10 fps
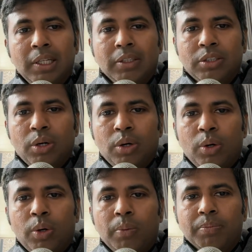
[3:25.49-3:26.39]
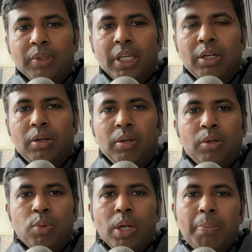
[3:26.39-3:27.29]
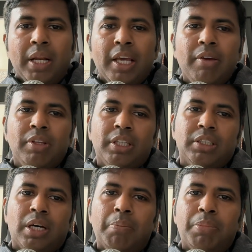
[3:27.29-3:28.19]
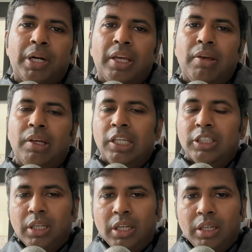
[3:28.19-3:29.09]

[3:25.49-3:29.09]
So they truly believe in this company,